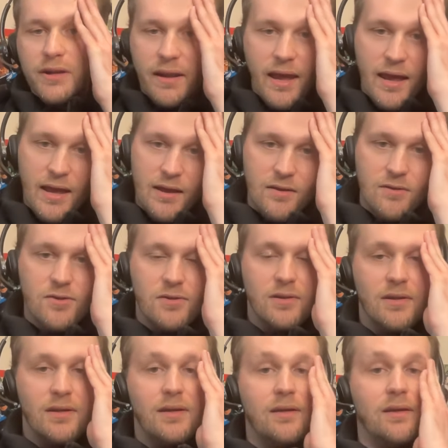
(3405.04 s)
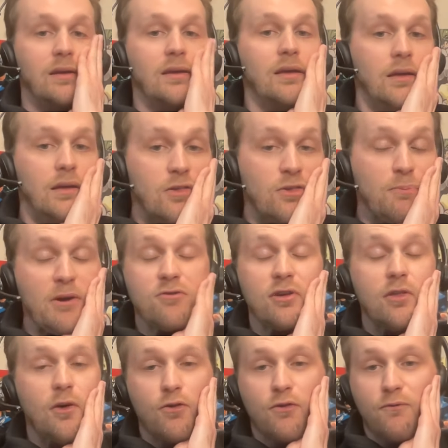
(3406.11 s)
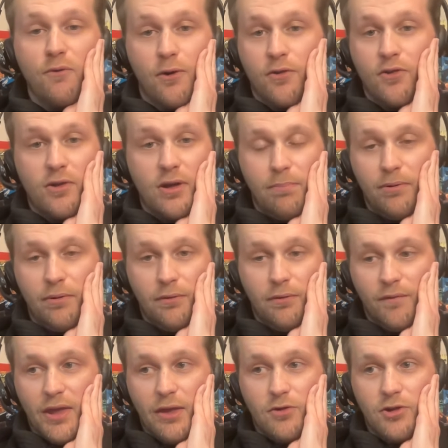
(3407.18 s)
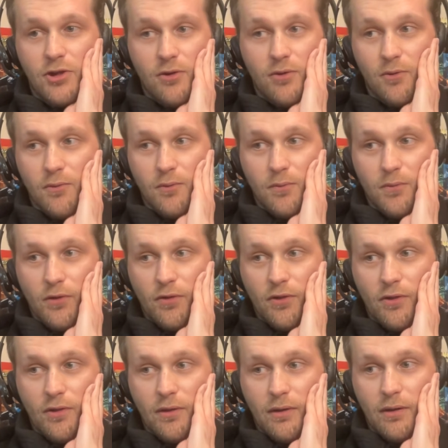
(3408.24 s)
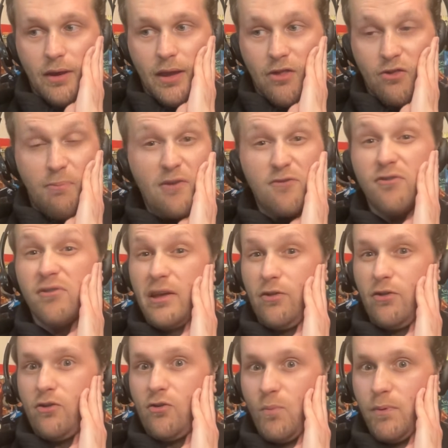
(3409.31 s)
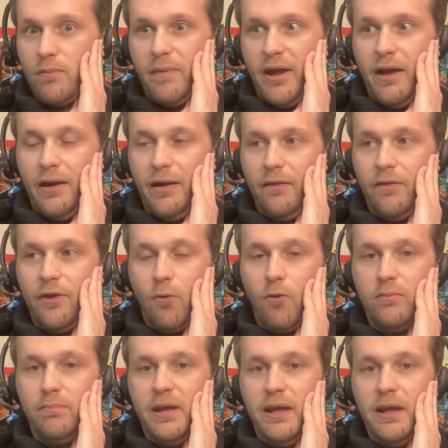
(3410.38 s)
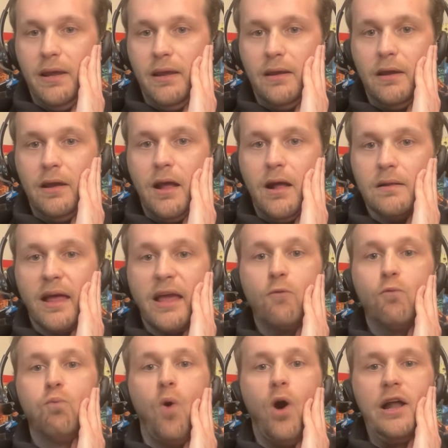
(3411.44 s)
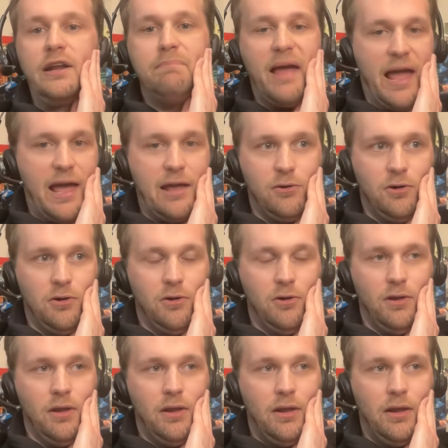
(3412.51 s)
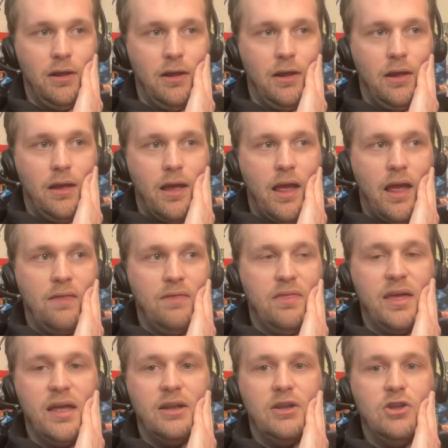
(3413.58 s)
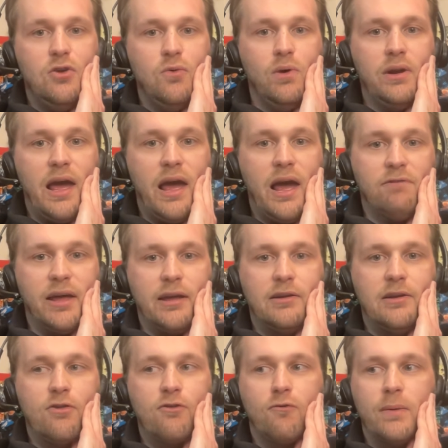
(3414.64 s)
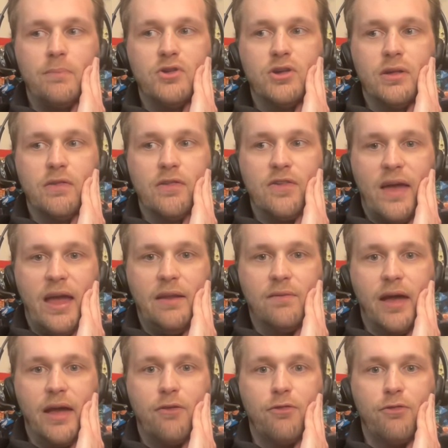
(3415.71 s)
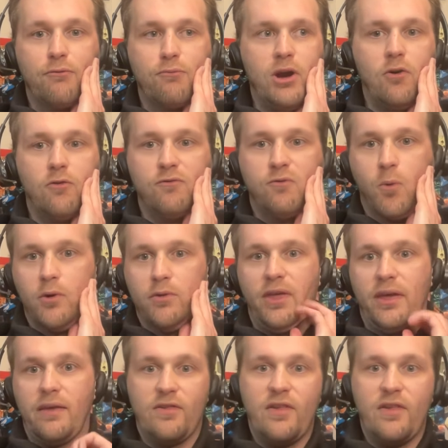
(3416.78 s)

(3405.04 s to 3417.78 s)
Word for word: age, especially those first couple issues, especially in Superman, there would be like one panel and then you would have like a description saying like three or four things